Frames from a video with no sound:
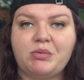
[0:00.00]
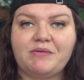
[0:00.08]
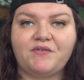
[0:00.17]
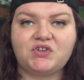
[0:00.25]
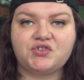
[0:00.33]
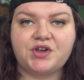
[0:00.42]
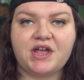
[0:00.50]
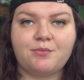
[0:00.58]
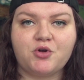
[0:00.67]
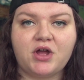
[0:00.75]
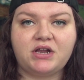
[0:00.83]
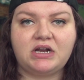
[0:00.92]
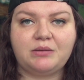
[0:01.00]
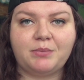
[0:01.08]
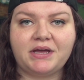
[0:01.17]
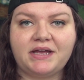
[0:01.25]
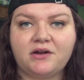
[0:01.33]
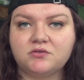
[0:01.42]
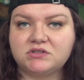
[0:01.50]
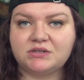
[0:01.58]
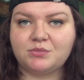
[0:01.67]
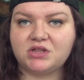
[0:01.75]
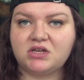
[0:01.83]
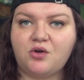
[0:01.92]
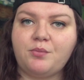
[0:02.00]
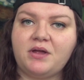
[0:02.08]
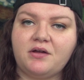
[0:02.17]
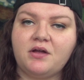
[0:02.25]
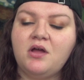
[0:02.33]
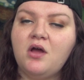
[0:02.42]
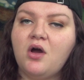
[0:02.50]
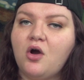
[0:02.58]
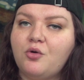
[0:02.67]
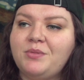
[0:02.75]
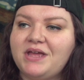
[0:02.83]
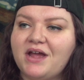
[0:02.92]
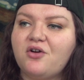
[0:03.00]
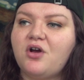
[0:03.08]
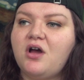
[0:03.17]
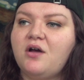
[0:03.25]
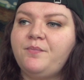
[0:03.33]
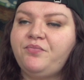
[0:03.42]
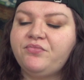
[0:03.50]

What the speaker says: by Victor Hammer, editing by Carroll, Timothy O'Meara.